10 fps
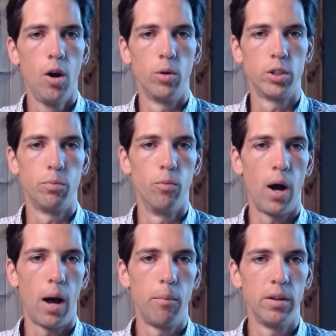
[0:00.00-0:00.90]
which
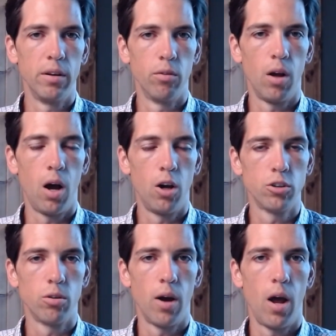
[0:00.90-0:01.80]
I believe will
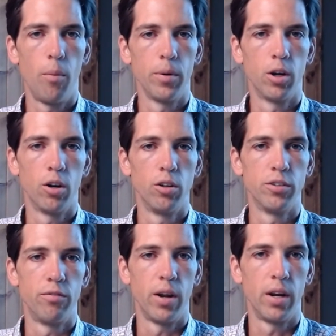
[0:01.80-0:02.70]
also help encourage
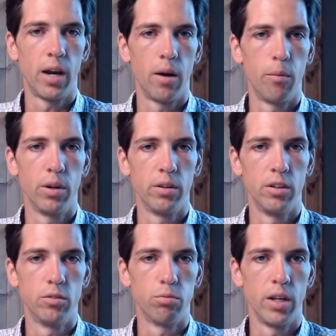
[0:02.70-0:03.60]
the Fed to kind of bring
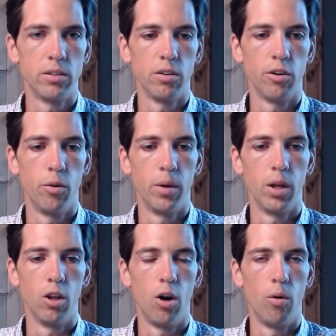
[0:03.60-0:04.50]
these rates a little
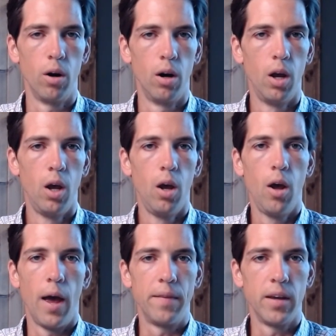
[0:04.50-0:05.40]
bit lower
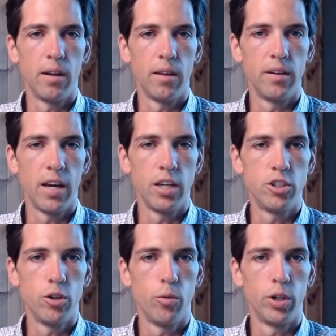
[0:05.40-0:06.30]
at the end of the day
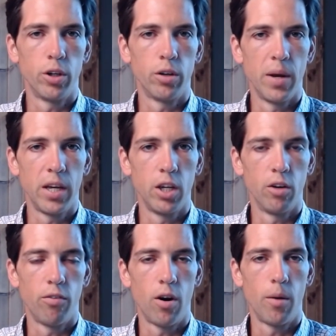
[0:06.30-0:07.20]
too when you're making
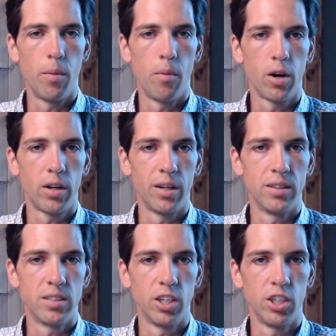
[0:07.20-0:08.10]
your farm and marketing
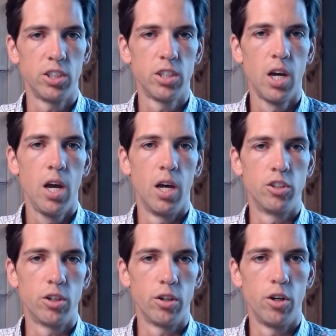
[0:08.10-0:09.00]
decisions
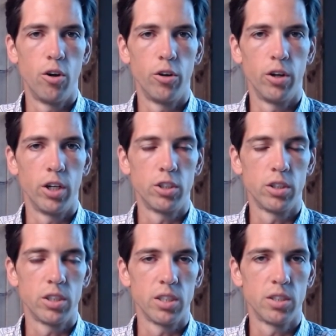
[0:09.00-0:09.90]
it's good to know your
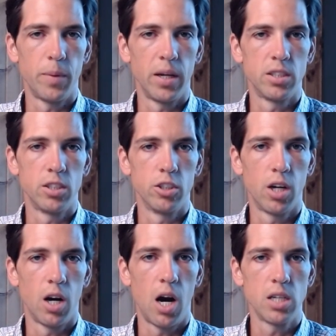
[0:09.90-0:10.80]
interest expense and your
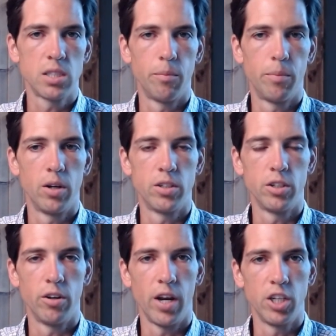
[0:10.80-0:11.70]
cost compared to
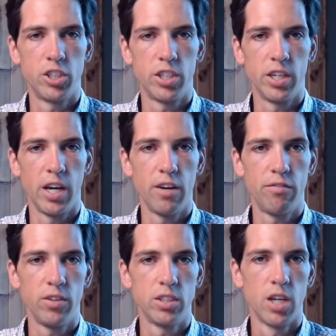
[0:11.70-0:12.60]
your hta
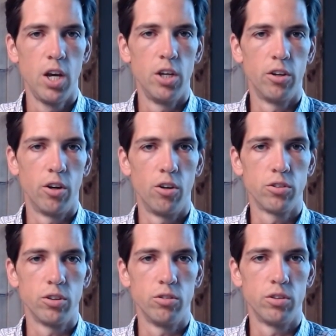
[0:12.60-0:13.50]
fees you can
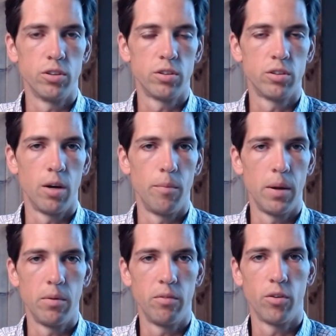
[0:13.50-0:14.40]
also use this uh,
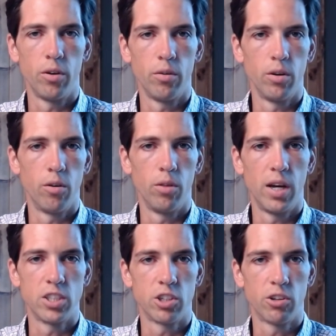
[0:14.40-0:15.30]
maybe for you know
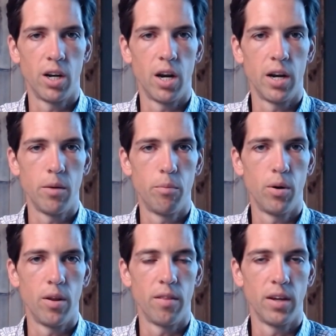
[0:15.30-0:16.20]
lines of credit on
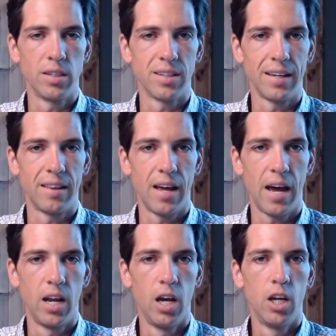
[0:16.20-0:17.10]
input and things like
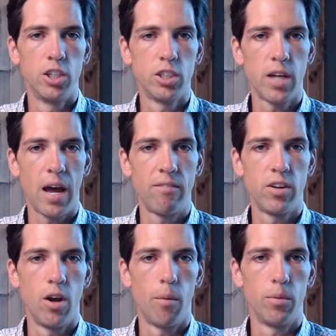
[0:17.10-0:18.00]
that just have the
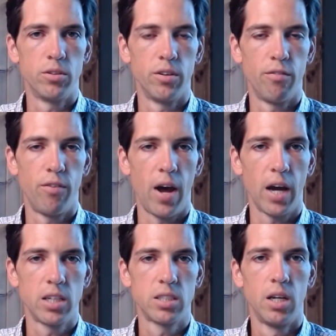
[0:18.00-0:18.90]
numbers and the
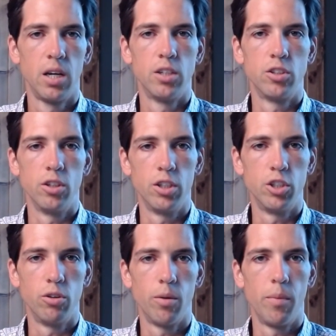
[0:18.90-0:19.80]
facts so that
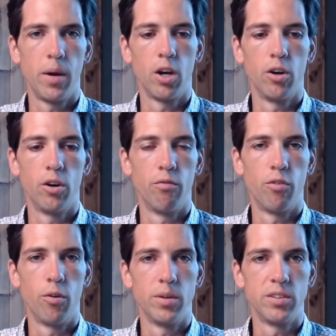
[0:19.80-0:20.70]
you can make a good
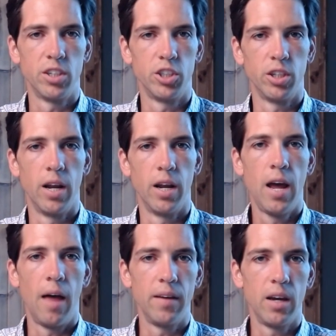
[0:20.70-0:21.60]
informed decision
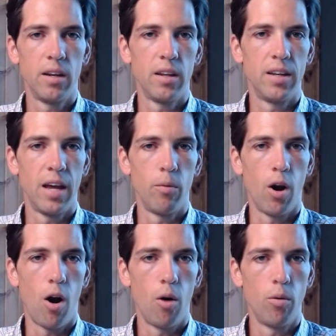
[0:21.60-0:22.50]
at the end of the day we
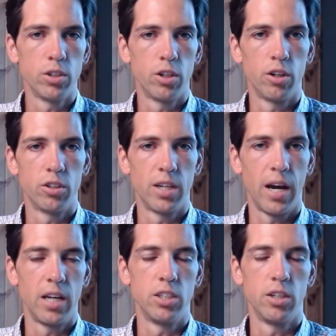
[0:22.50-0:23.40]
always encourage
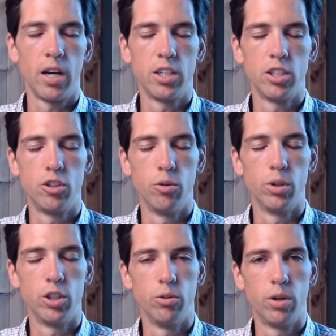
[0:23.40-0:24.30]
guys you got to just do
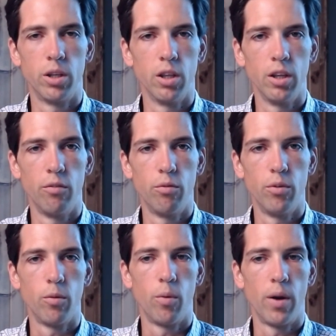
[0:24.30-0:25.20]
what you can live
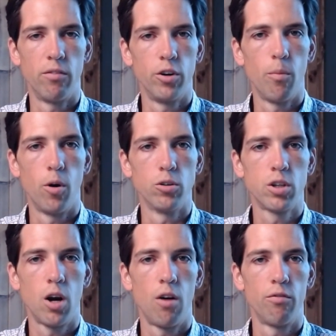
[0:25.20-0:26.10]
with whatever you're most
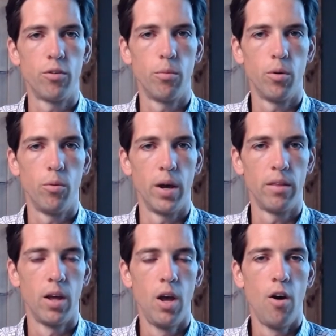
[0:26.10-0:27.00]
comfortable with
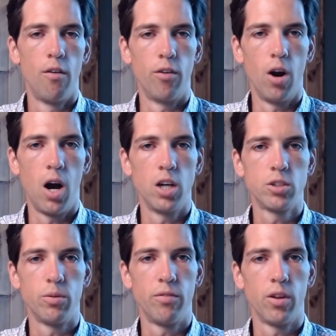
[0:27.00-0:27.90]
for
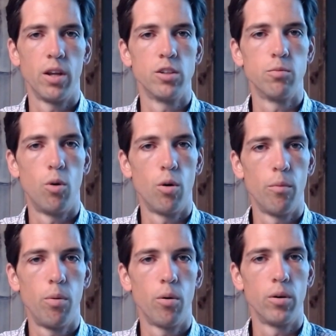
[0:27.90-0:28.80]
us we feel that it's more
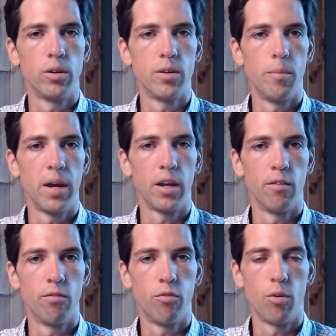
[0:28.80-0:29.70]
important to make an
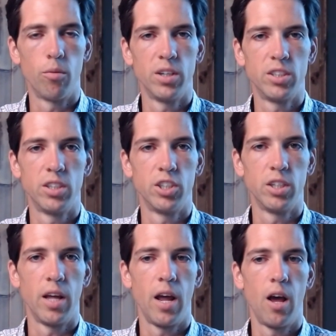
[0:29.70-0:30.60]
informed
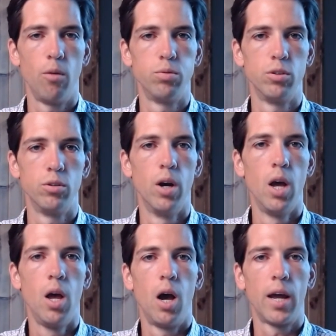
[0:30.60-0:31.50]
decision that helps you
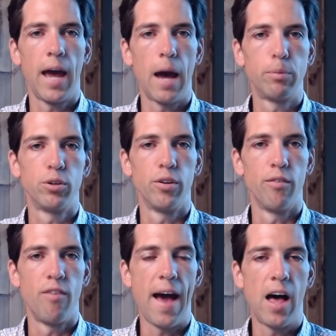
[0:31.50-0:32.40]
capture the
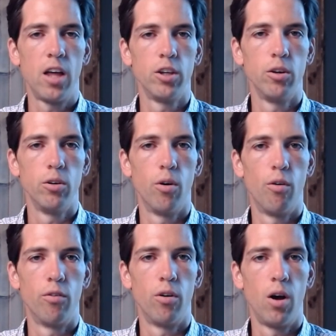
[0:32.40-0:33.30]
value
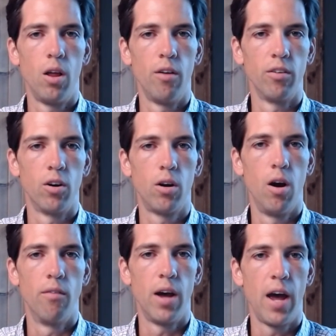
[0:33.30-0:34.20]
overall of
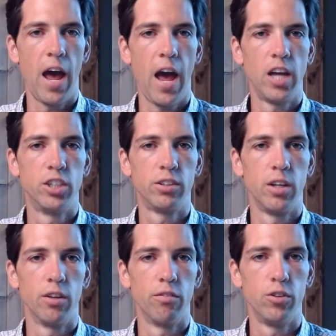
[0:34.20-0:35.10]
a, of a hedge
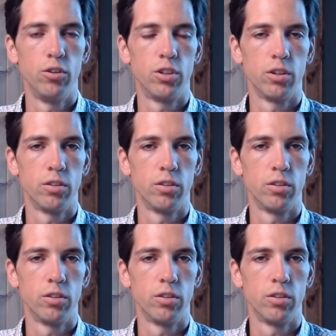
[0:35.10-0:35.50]
in the future.